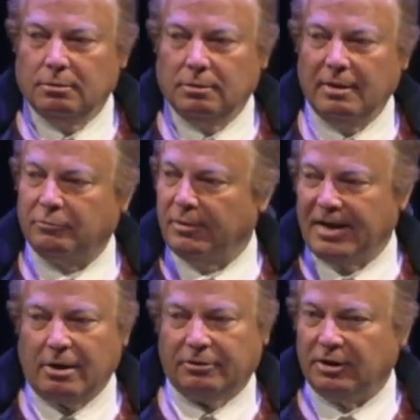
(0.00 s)
lived
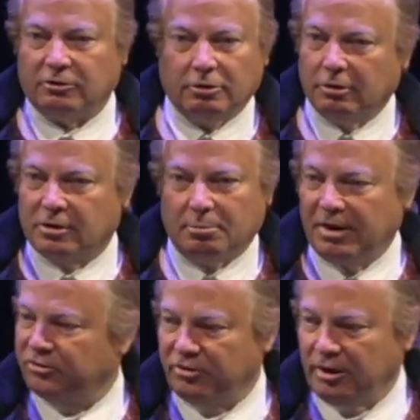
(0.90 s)
without the internal
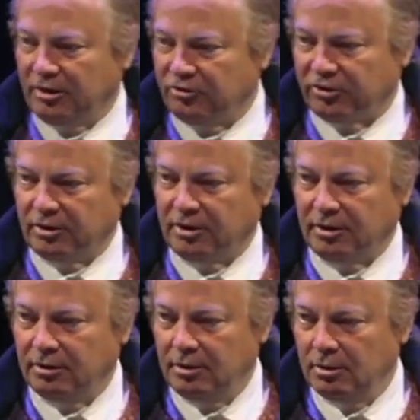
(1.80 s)
combustion engine, and